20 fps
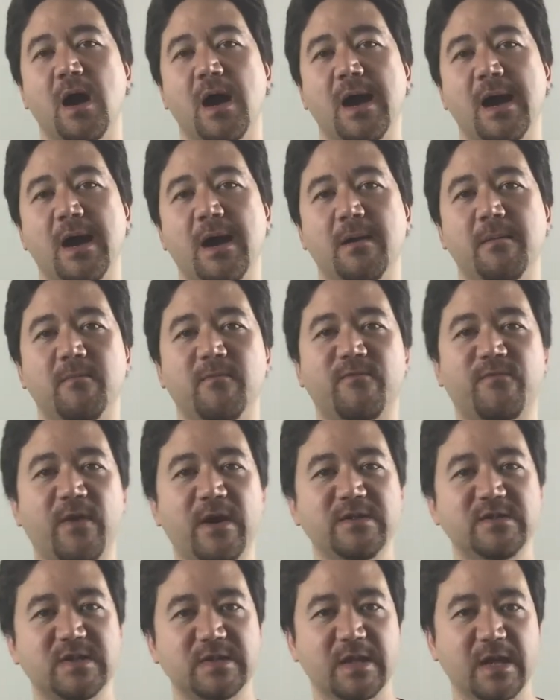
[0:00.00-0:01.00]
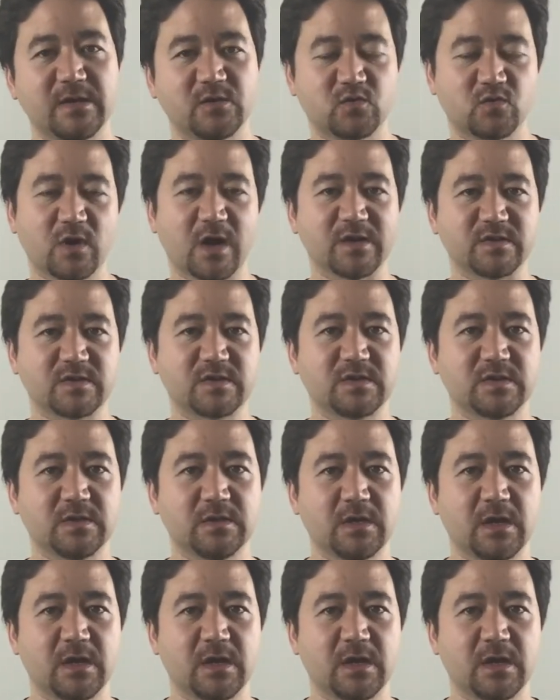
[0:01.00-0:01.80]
friends that they trust